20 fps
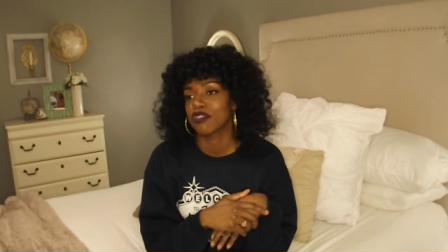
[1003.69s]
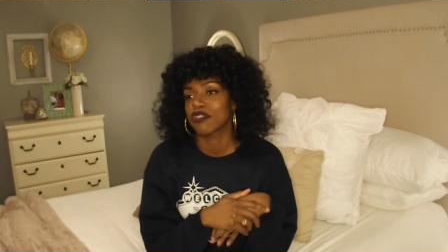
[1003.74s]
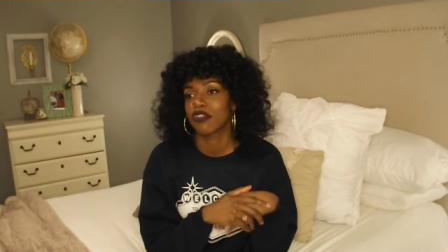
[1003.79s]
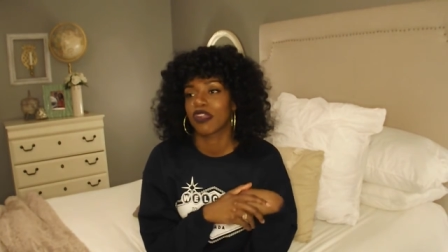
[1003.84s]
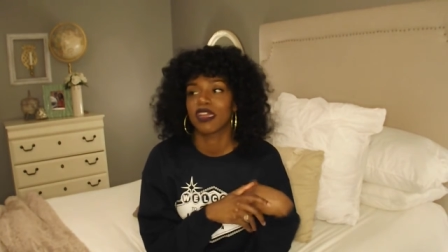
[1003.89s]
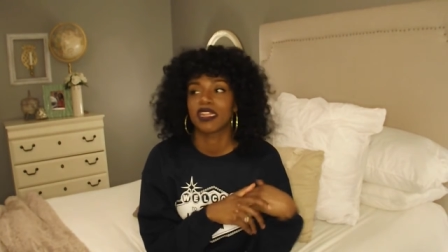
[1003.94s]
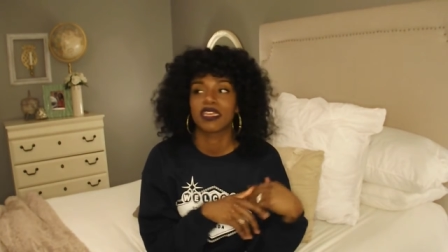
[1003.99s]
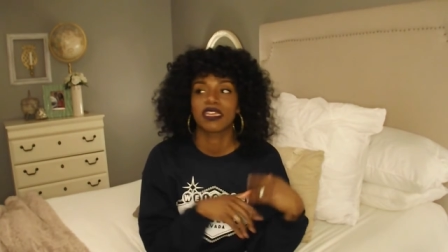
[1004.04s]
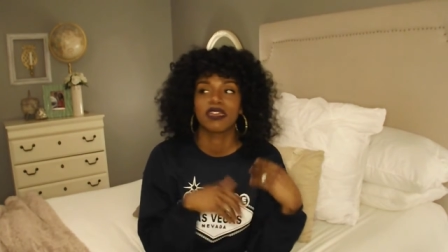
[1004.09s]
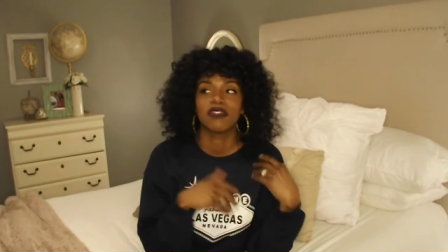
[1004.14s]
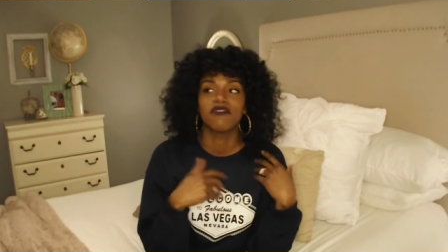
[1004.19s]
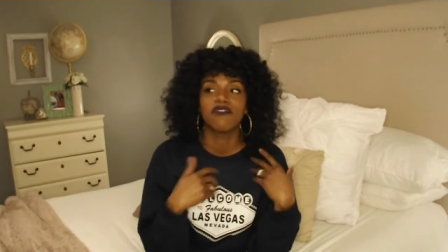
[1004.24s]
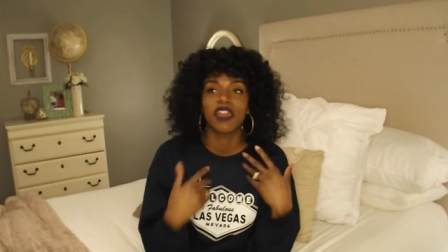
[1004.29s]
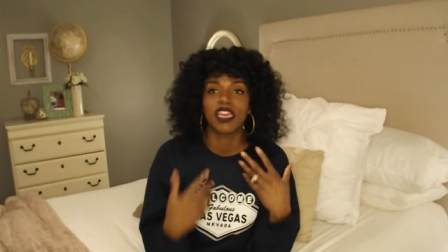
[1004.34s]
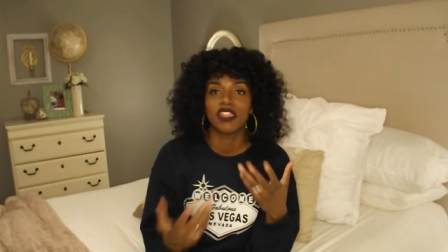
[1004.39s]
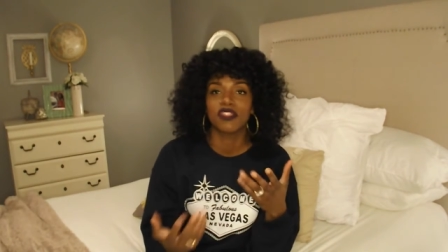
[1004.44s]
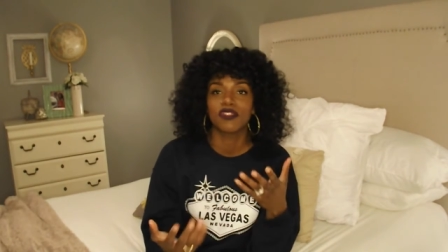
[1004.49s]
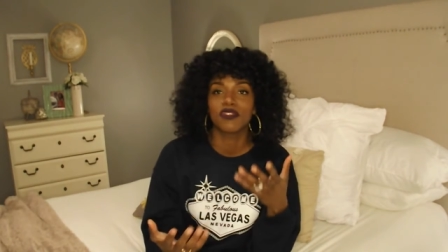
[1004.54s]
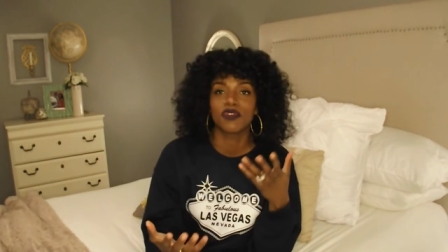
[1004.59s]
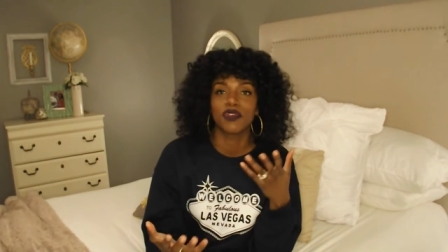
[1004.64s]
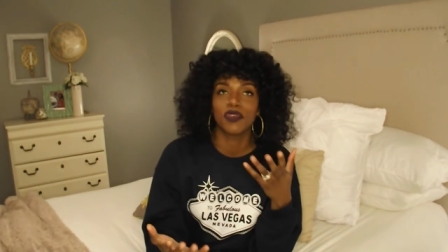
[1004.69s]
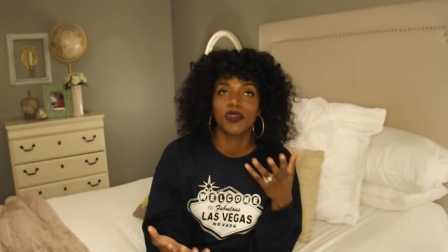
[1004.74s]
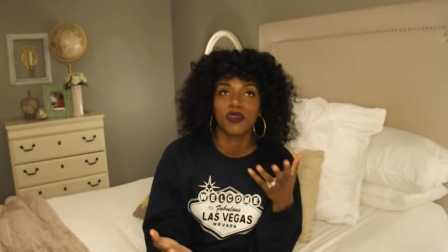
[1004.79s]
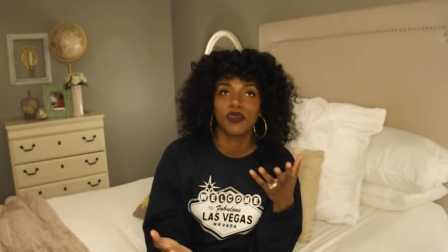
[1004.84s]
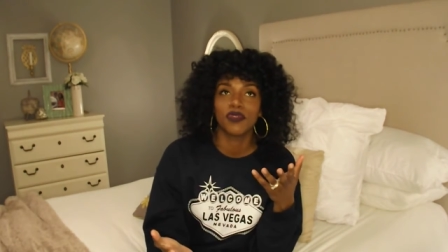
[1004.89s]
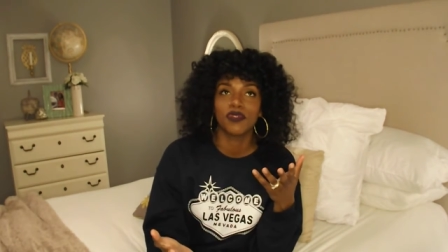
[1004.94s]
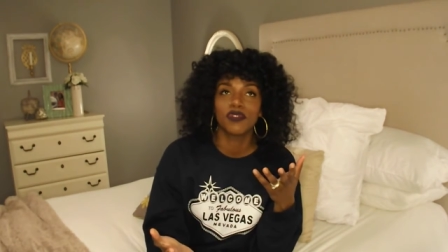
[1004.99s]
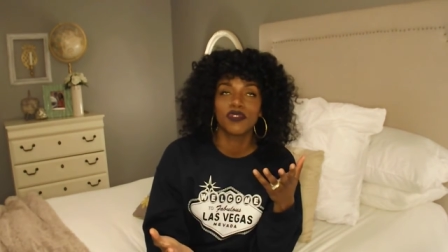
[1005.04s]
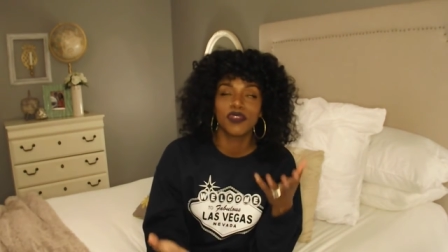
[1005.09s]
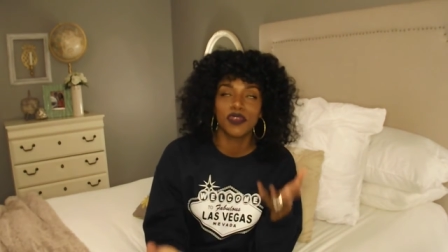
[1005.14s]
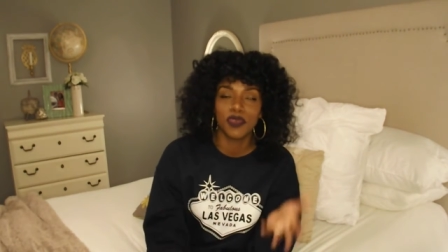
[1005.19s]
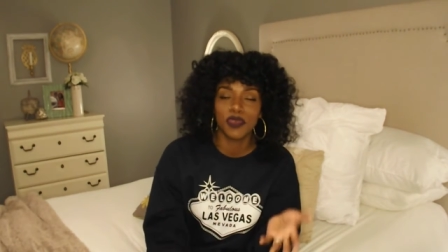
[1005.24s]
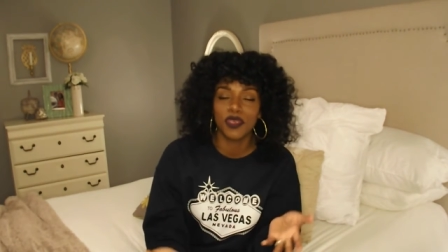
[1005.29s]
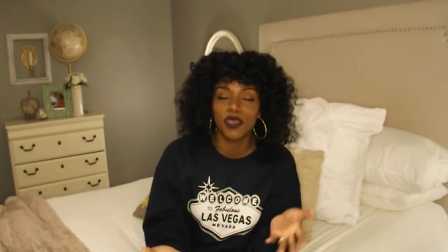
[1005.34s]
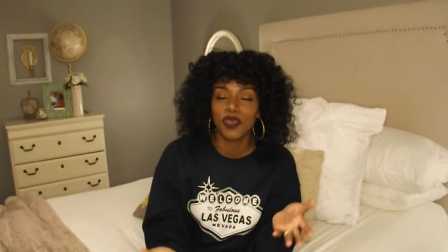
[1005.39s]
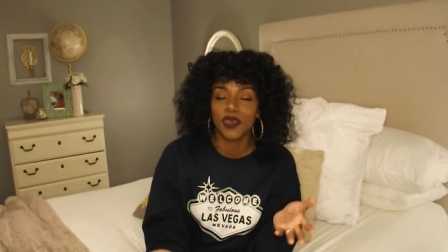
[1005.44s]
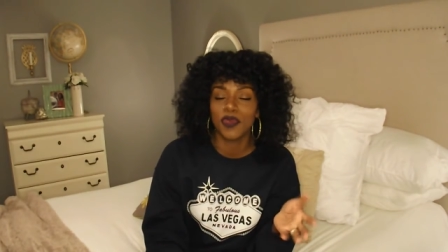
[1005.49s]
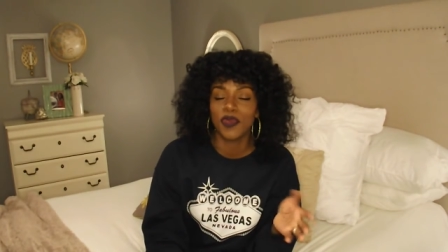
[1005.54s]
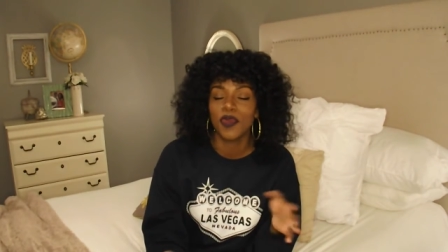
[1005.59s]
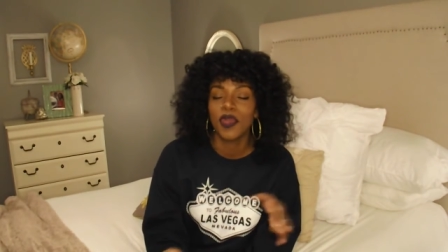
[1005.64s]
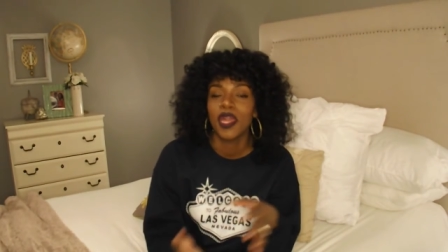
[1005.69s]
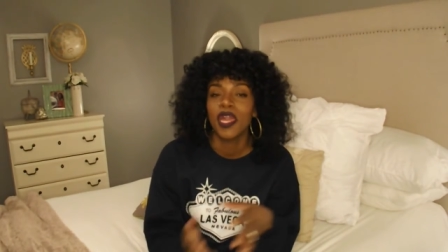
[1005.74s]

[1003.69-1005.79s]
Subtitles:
trying to convey to you